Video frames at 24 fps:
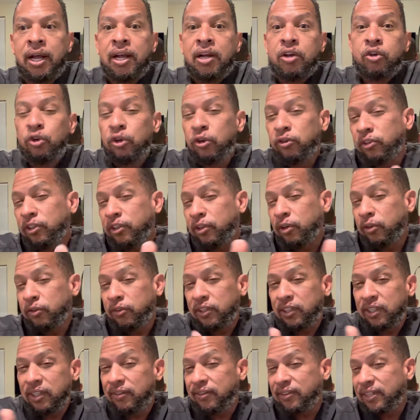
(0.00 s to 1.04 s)
Usually those
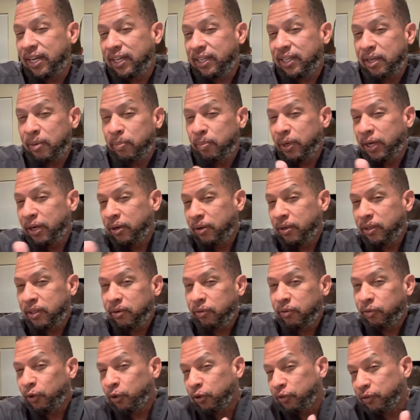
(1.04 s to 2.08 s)
kids that get better in the
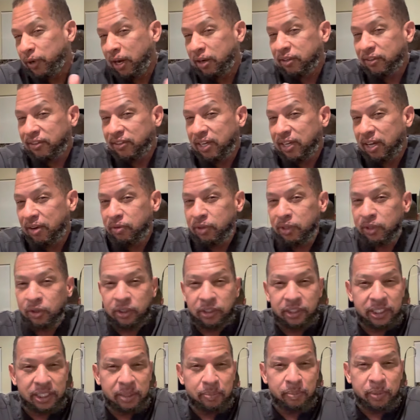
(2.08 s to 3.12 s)
first 5 to 7 are going
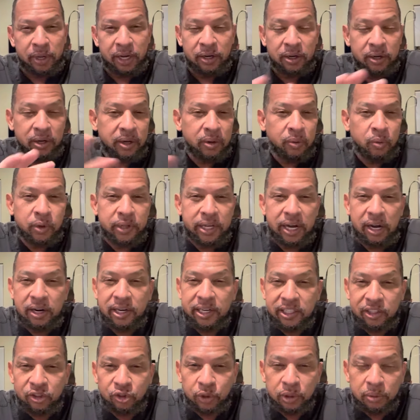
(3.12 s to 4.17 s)
to get better without
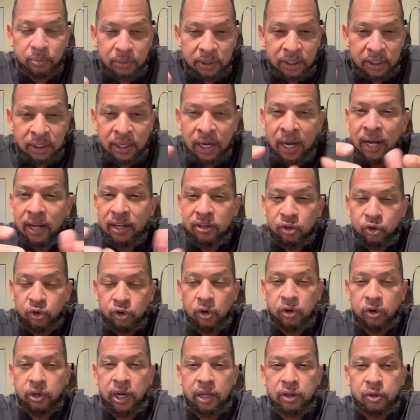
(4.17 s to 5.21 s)
any treatment. Those are
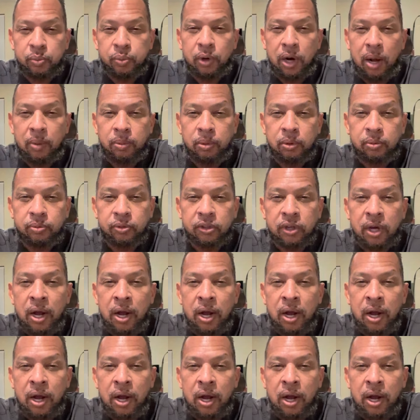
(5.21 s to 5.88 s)
not the problems.